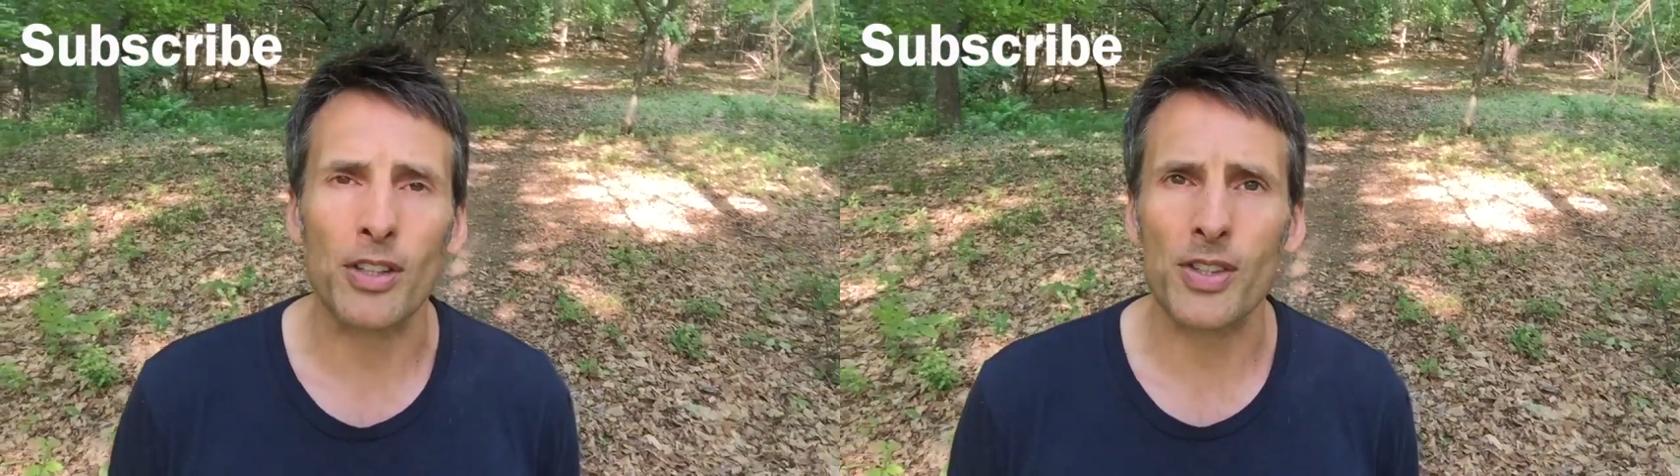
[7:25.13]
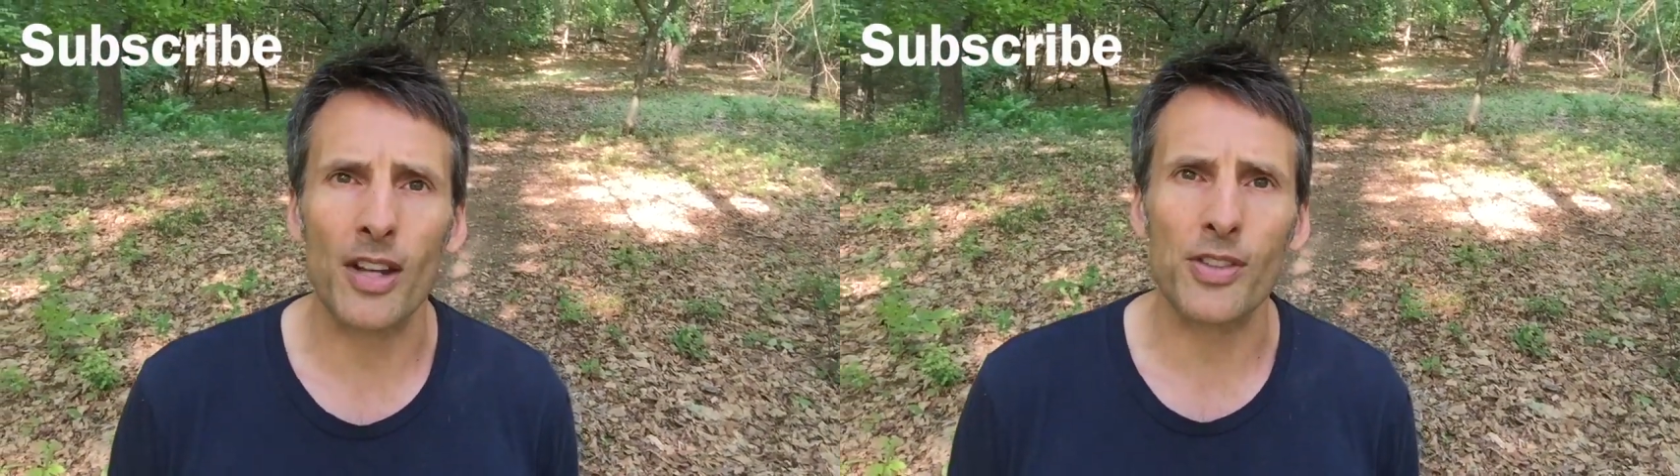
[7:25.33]

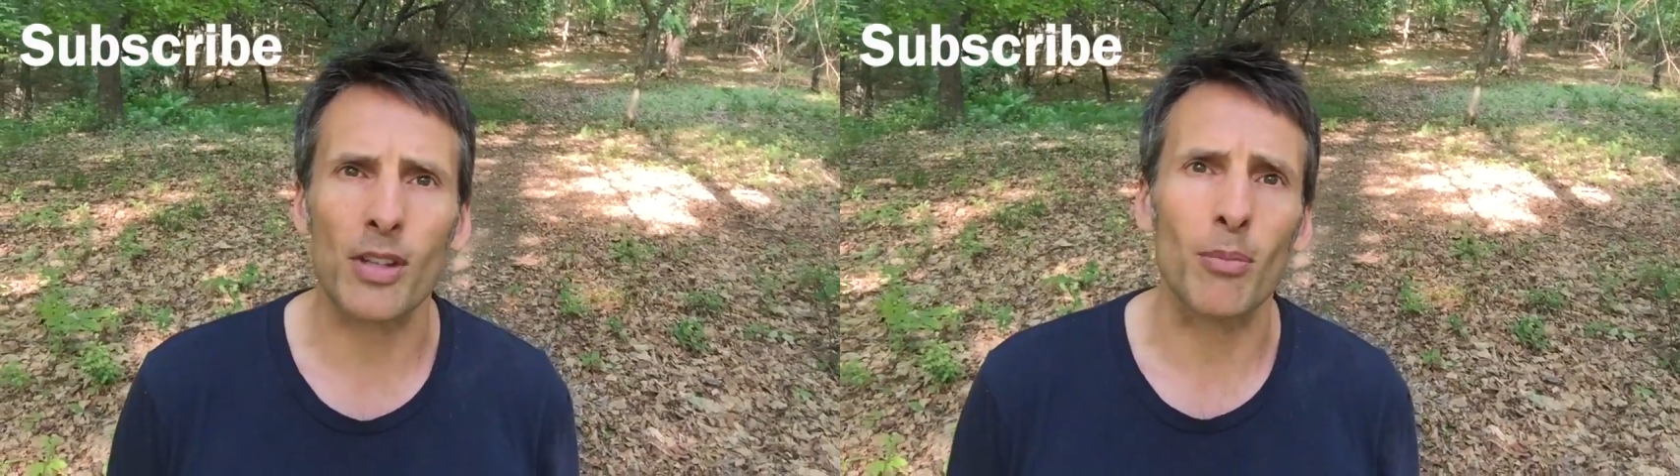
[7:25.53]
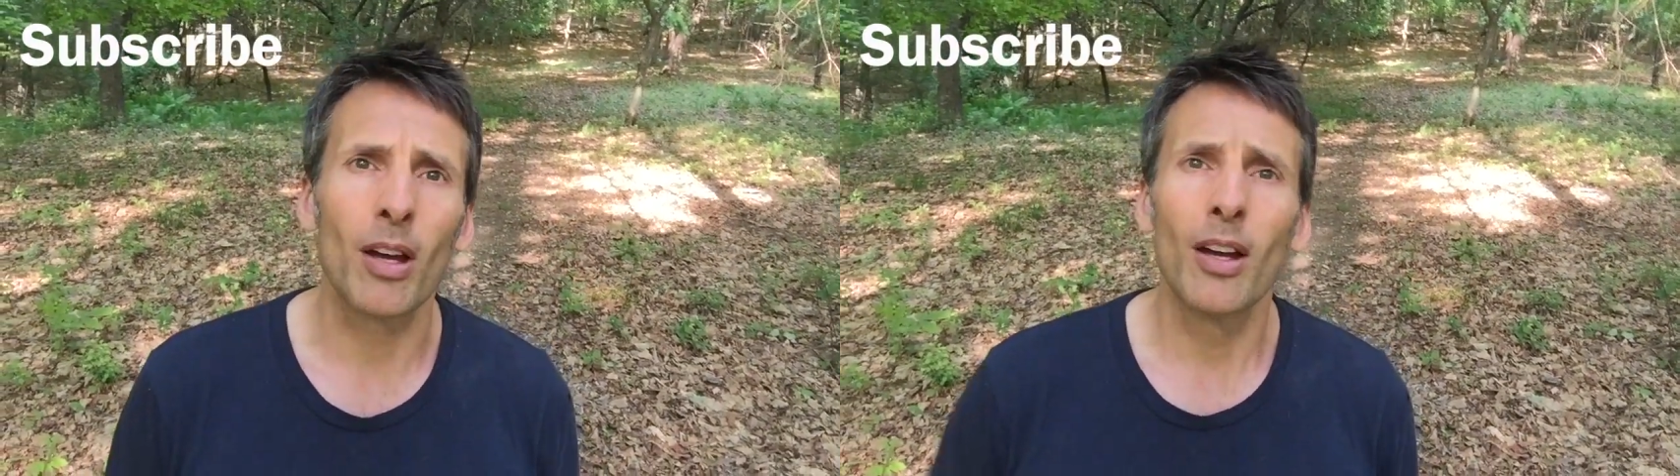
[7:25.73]
It's not
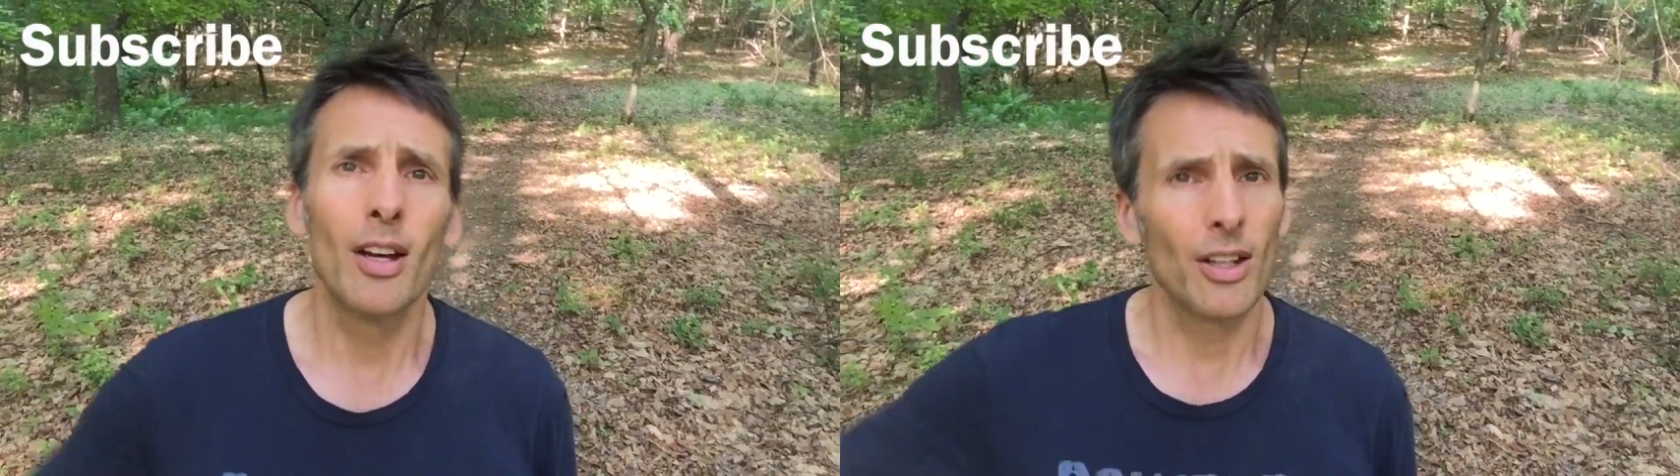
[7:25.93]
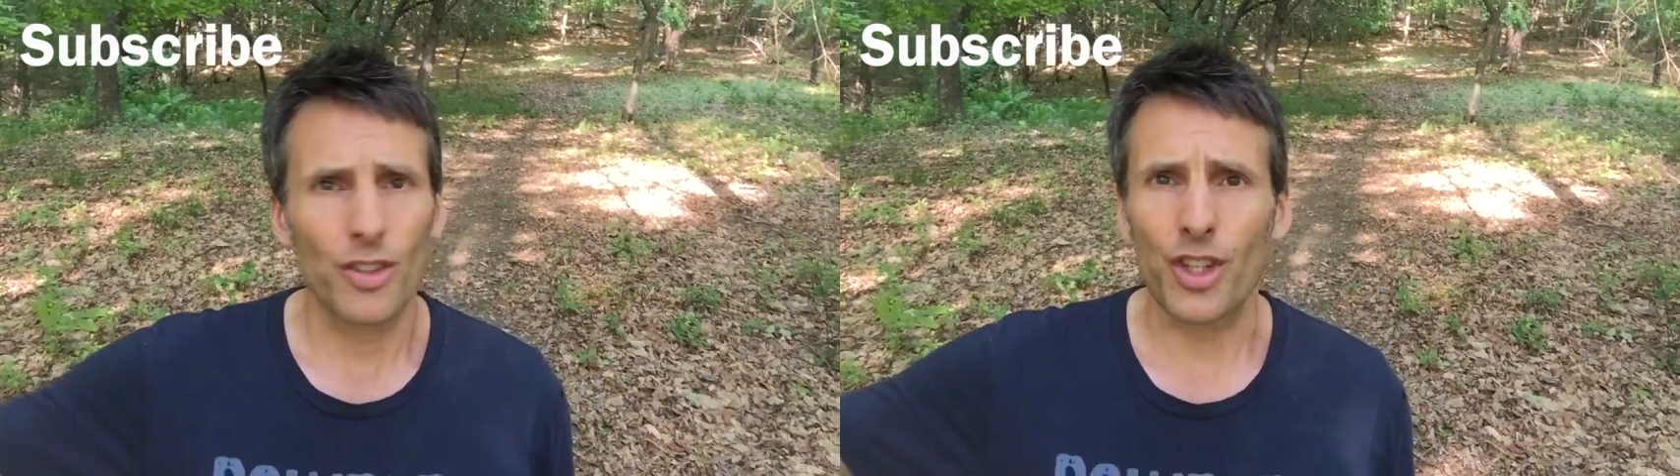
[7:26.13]
some
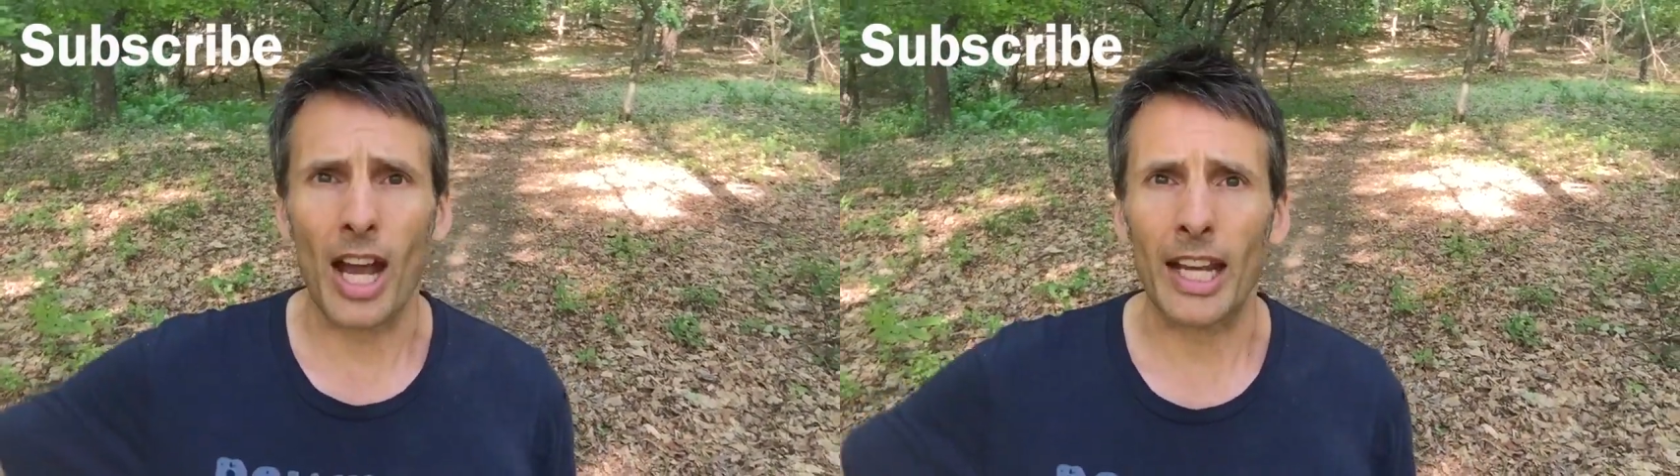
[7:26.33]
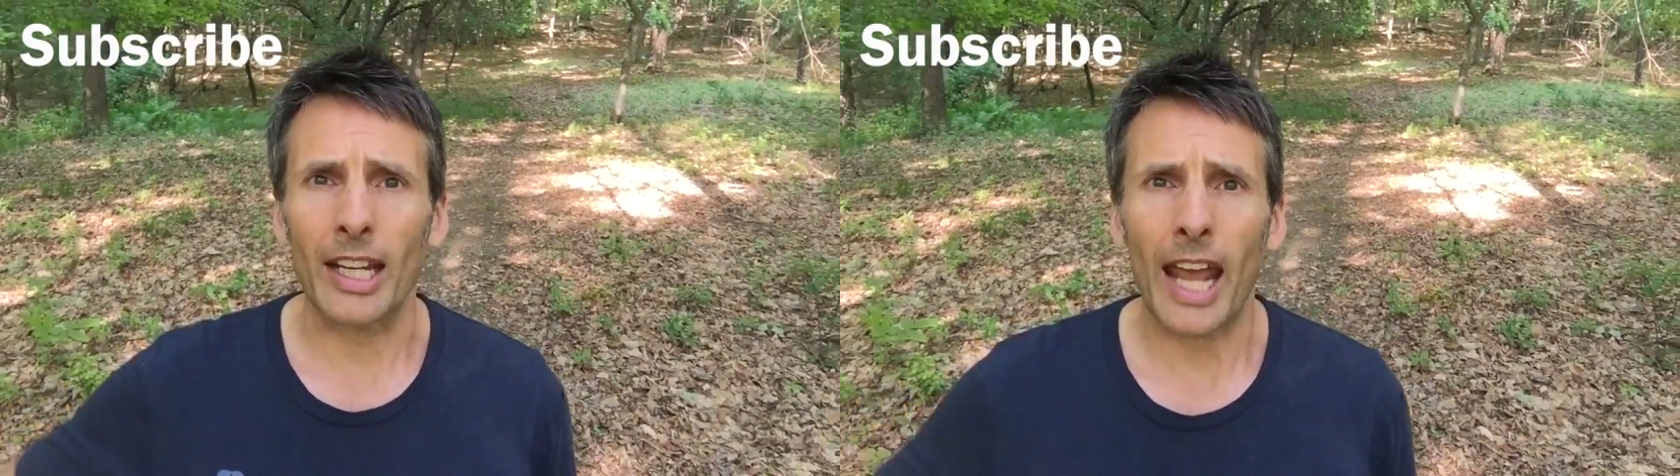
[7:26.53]

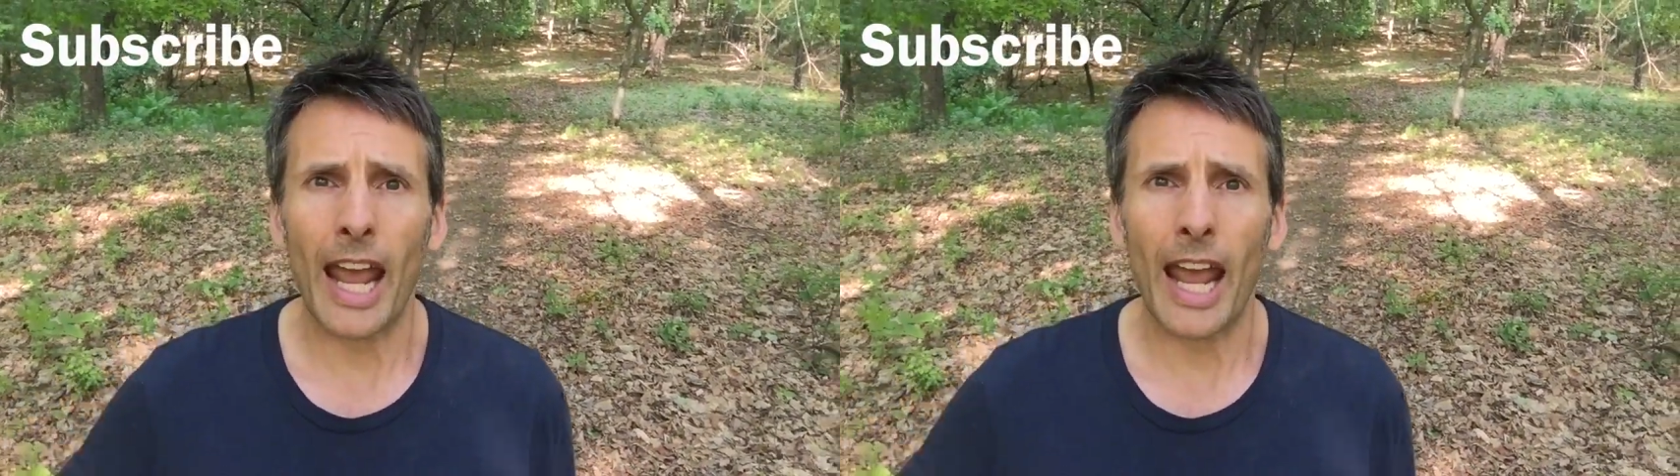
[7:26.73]
giant